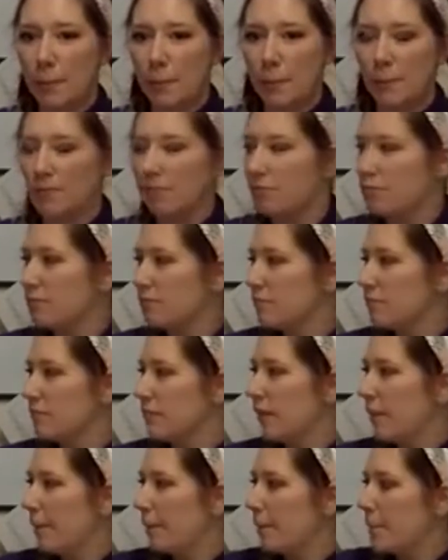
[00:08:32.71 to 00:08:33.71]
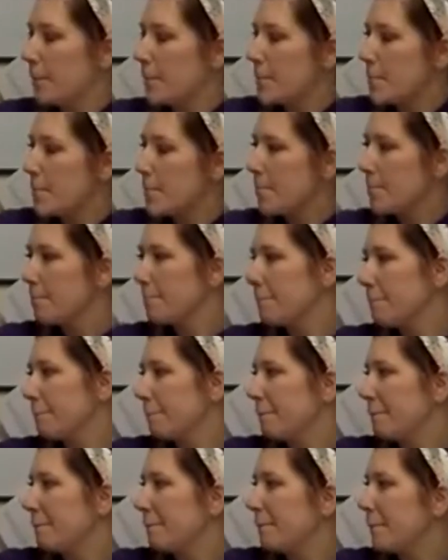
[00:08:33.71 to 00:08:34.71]

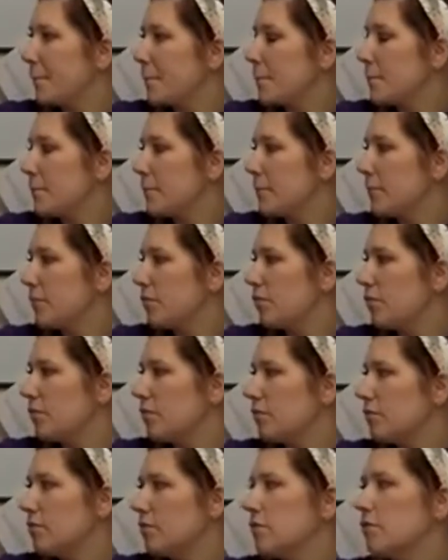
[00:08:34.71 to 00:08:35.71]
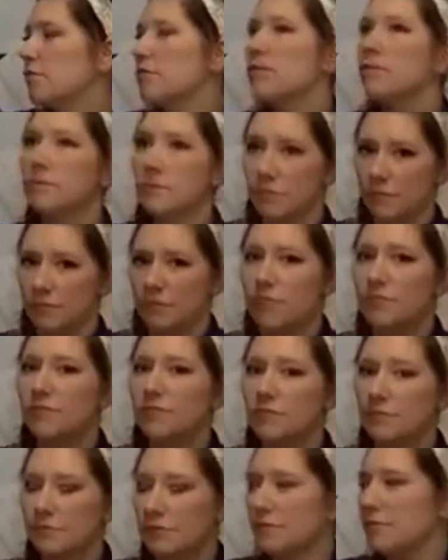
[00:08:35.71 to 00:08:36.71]

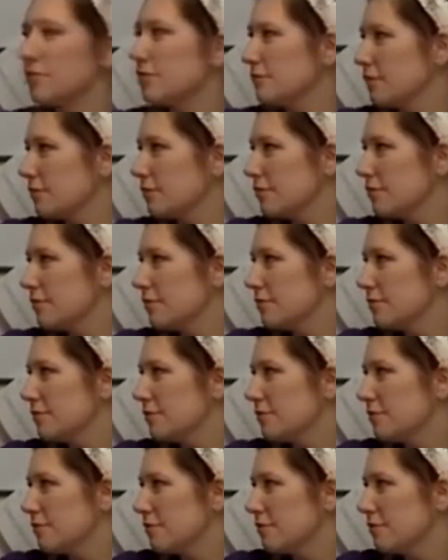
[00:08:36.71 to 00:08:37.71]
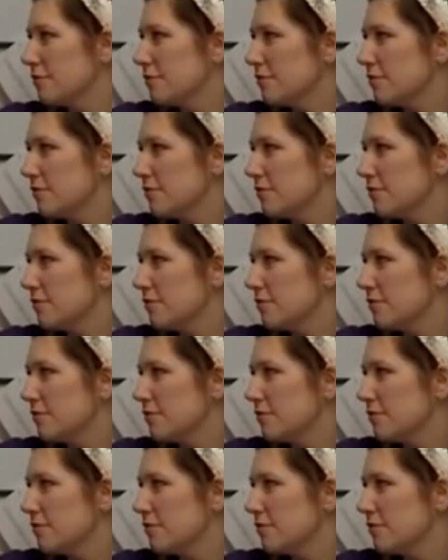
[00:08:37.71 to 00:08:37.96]
[no speech]